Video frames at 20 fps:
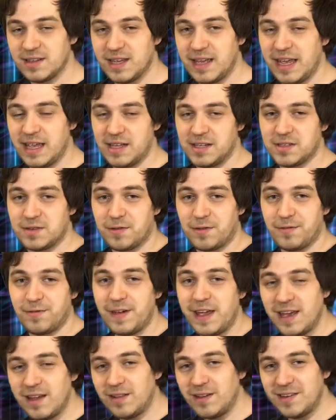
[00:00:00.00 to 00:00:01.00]
a
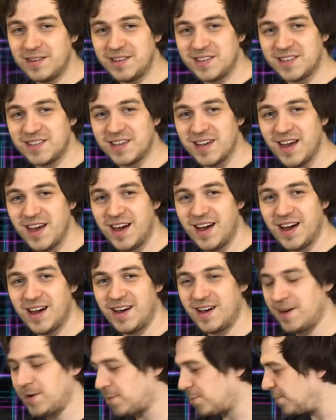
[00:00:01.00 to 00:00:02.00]
surveillance uh,